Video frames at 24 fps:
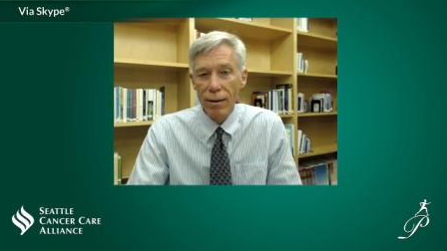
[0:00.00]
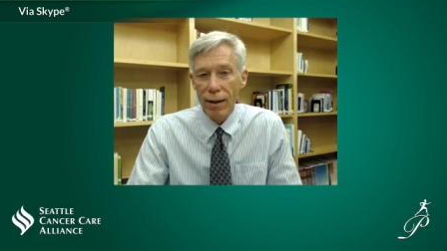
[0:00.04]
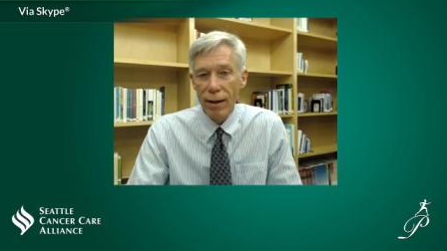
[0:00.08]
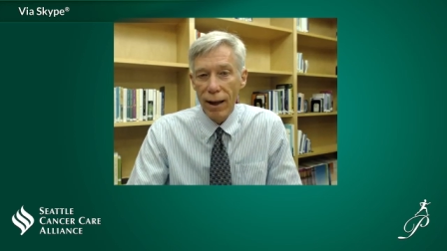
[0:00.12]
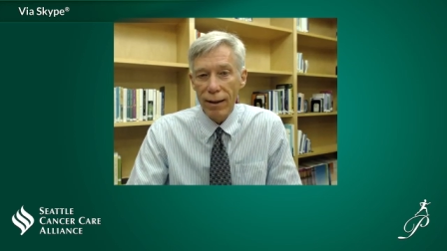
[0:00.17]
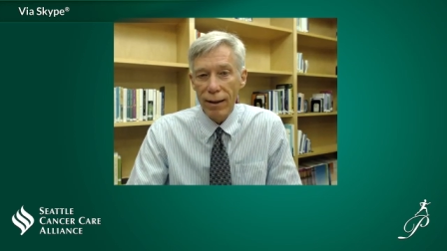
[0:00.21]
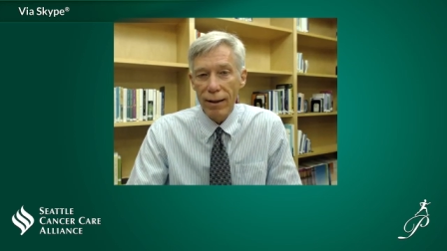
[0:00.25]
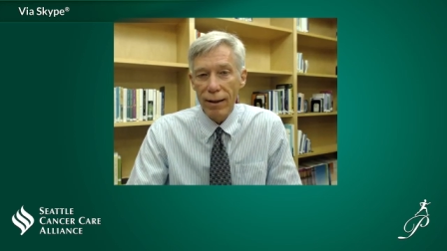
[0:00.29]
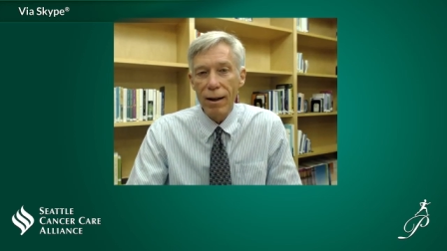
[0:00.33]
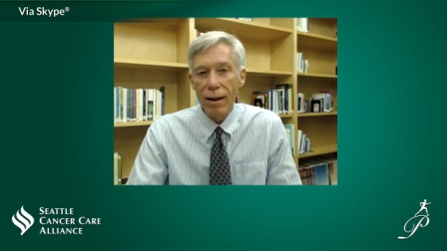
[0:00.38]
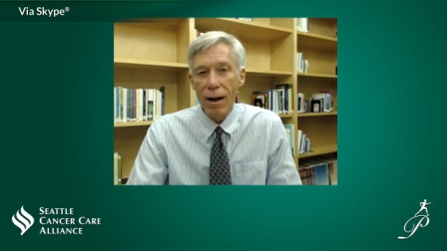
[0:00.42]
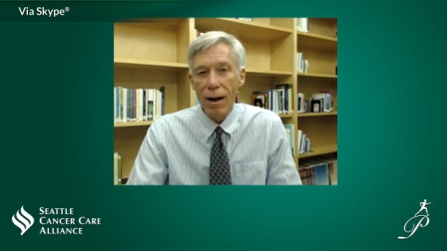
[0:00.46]

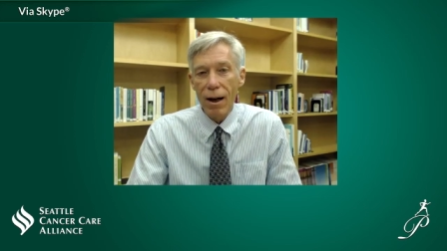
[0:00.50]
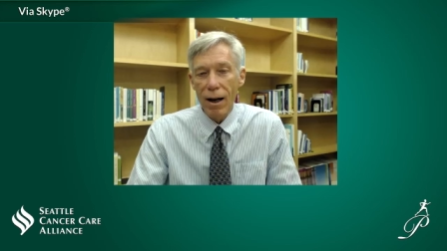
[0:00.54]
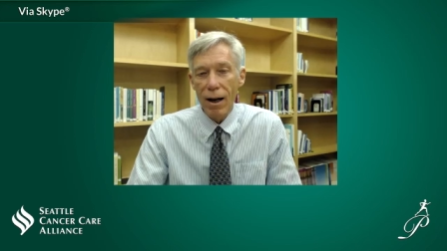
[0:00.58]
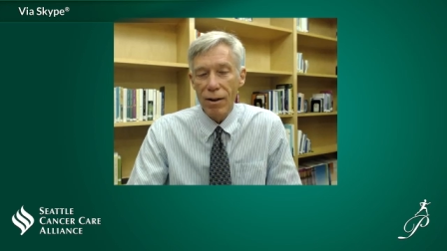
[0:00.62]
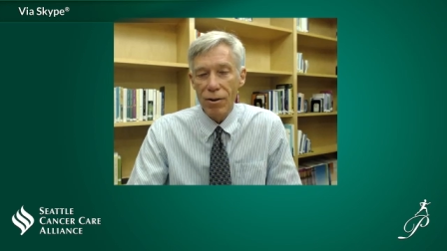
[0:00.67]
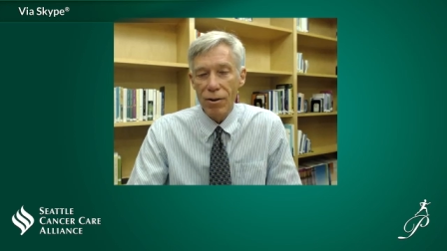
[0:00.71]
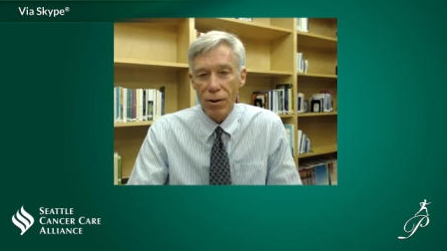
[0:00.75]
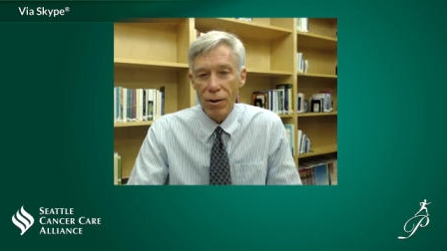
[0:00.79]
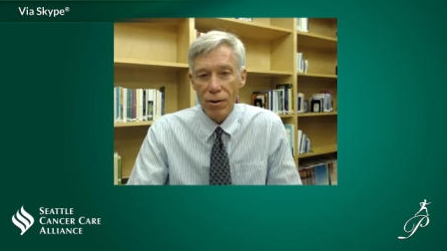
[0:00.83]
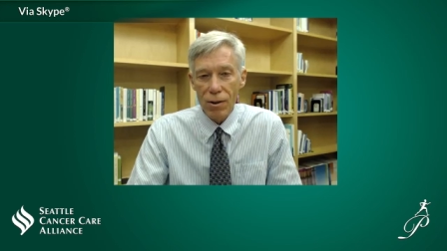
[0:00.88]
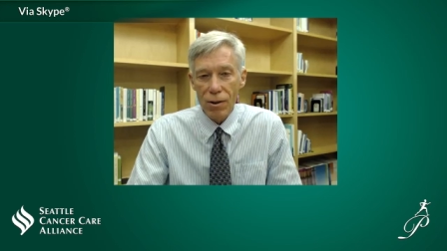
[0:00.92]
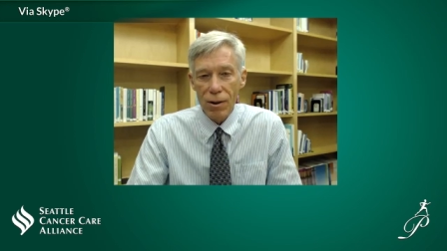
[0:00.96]
That
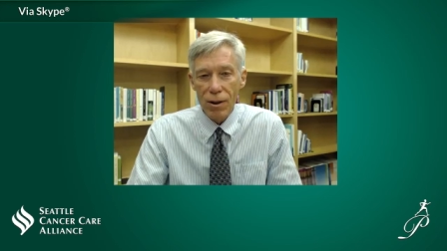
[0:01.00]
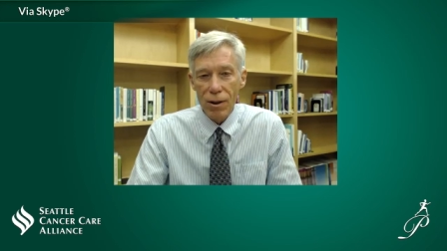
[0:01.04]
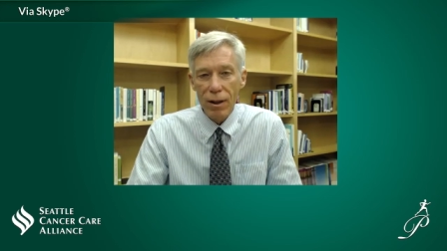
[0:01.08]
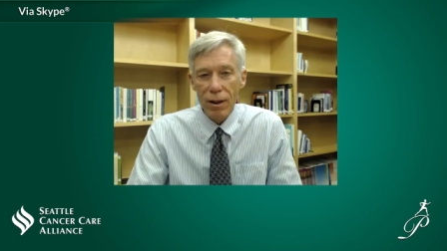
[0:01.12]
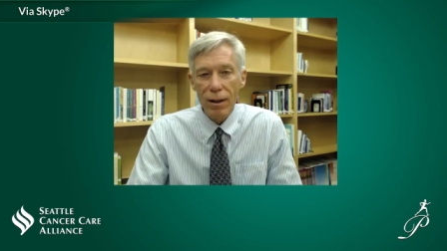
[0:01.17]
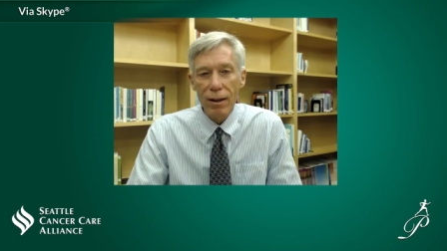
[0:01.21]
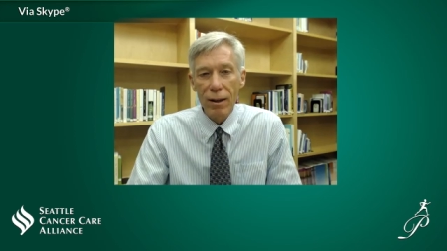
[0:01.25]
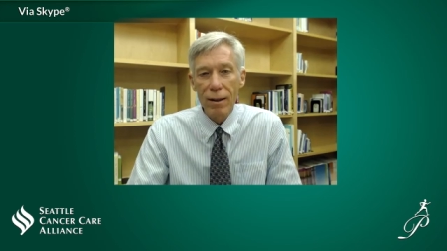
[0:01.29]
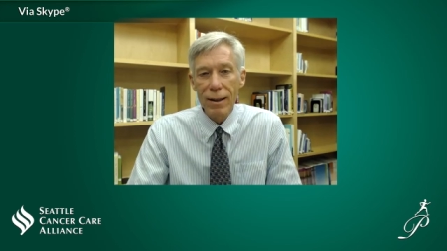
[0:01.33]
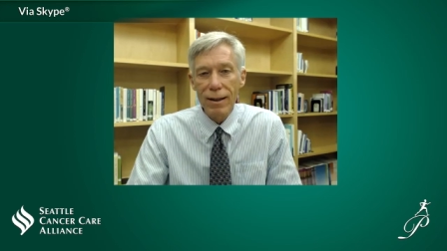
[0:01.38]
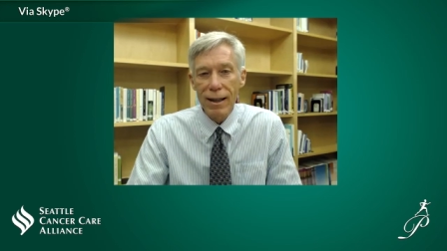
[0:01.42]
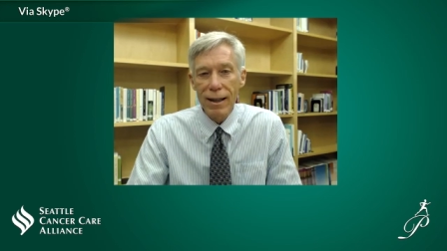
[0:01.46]
causes
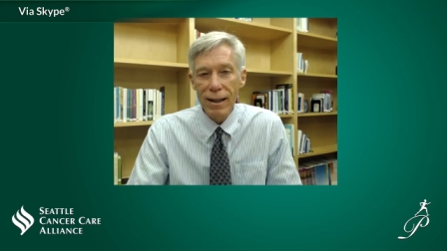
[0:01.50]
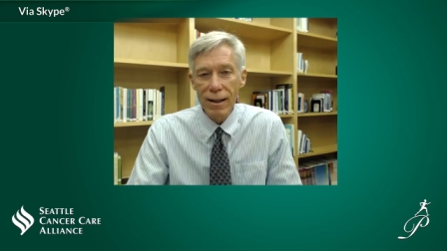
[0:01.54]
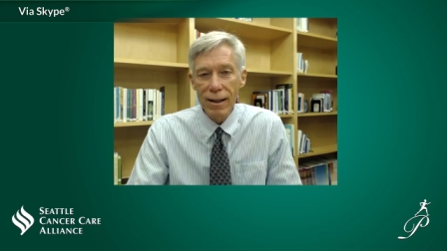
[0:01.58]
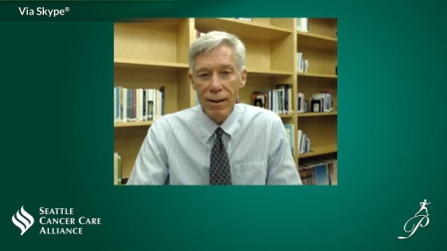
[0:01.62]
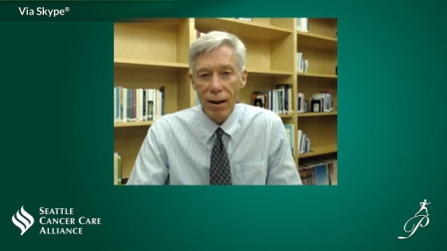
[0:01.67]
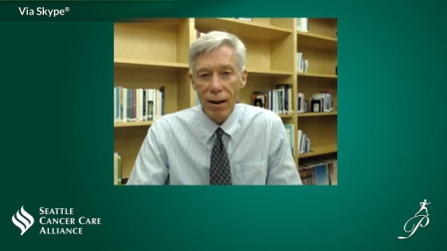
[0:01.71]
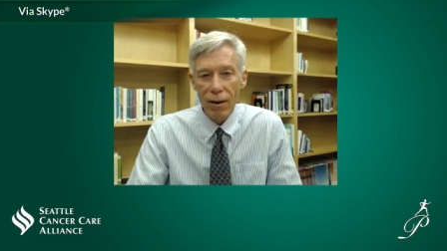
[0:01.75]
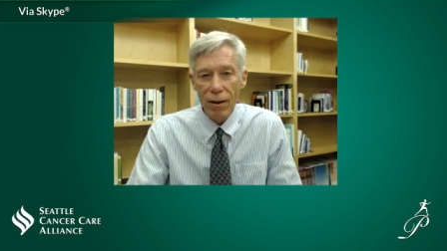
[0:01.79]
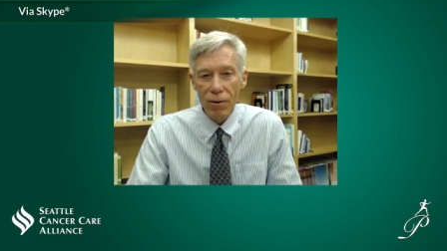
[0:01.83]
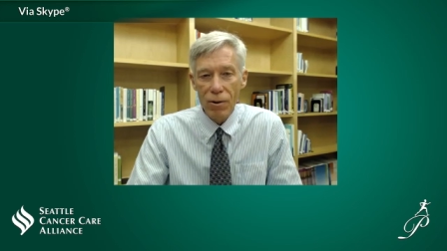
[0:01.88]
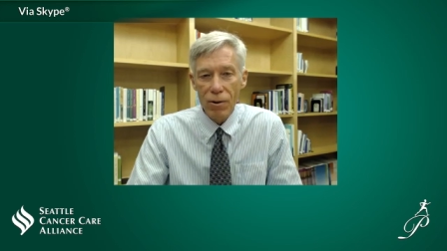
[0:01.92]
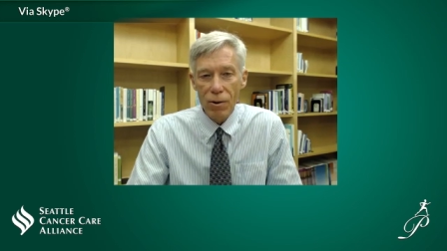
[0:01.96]
the T
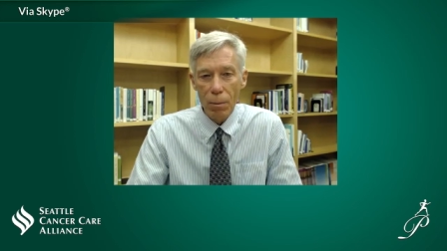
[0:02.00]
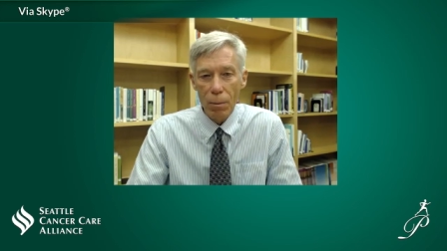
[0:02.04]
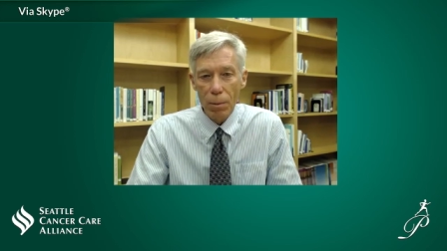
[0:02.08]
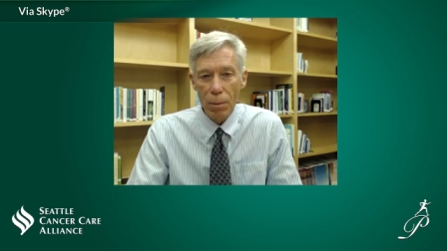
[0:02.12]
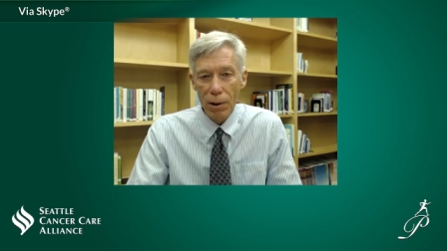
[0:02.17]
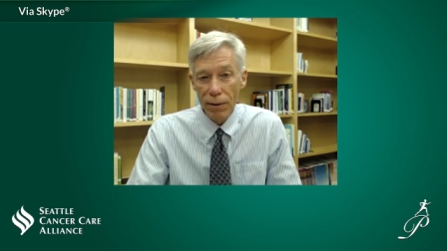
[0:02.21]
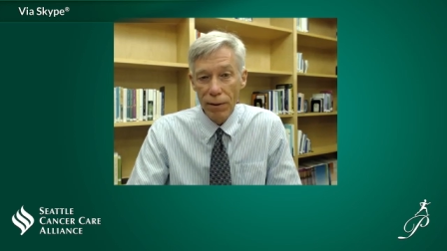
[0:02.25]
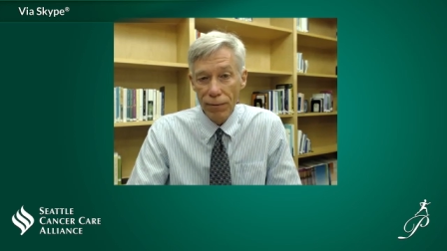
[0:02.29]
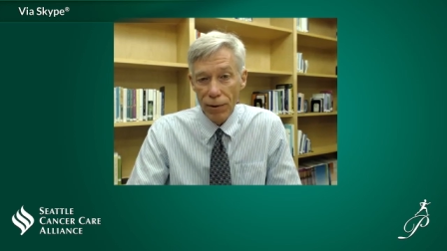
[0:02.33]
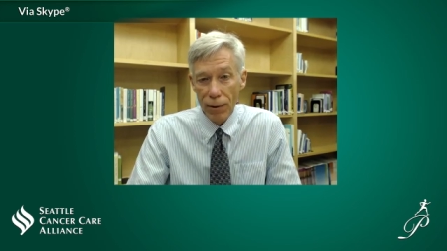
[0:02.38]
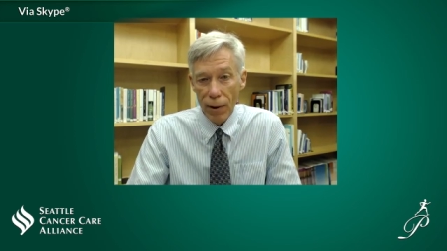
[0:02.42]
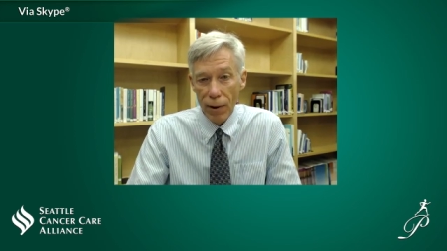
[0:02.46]
cells to
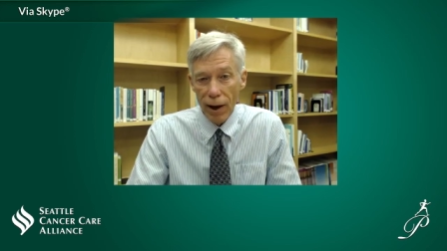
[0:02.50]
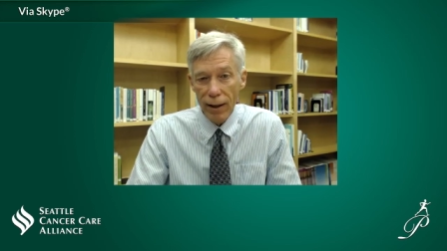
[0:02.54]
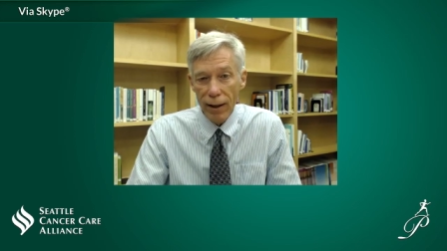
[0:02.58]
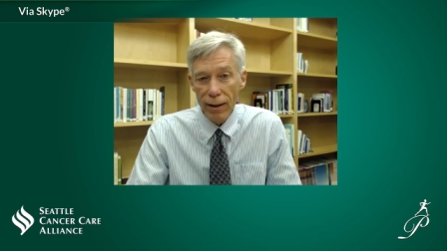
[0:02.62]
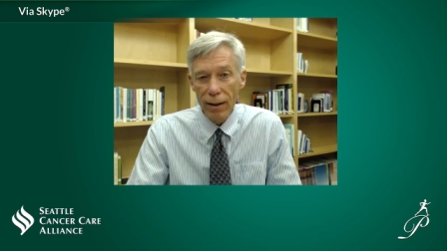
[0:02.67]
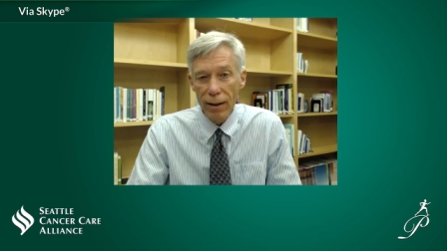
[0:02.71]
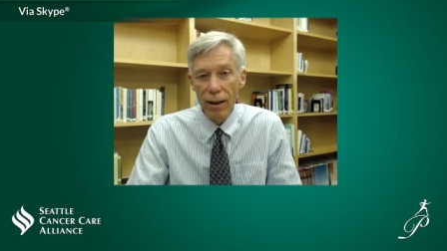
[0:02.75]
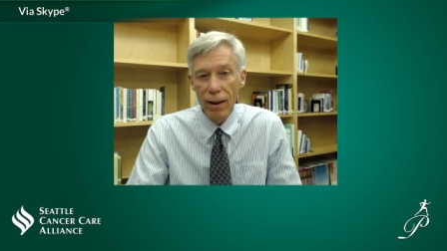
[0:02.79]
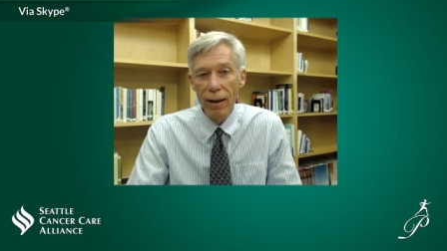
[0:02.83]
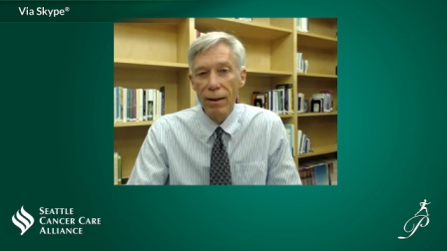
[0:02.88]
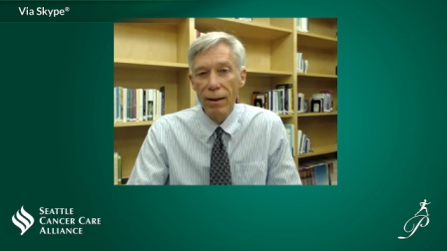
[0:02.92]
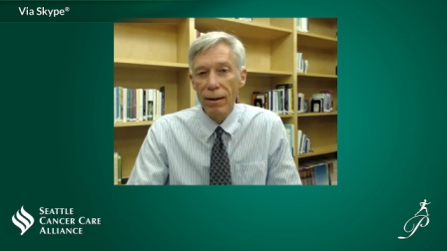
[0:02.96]

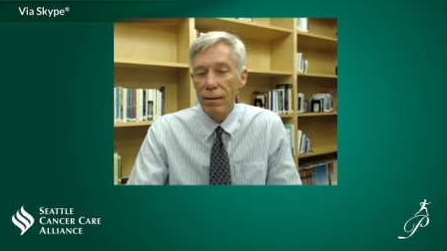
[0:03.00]
proliferate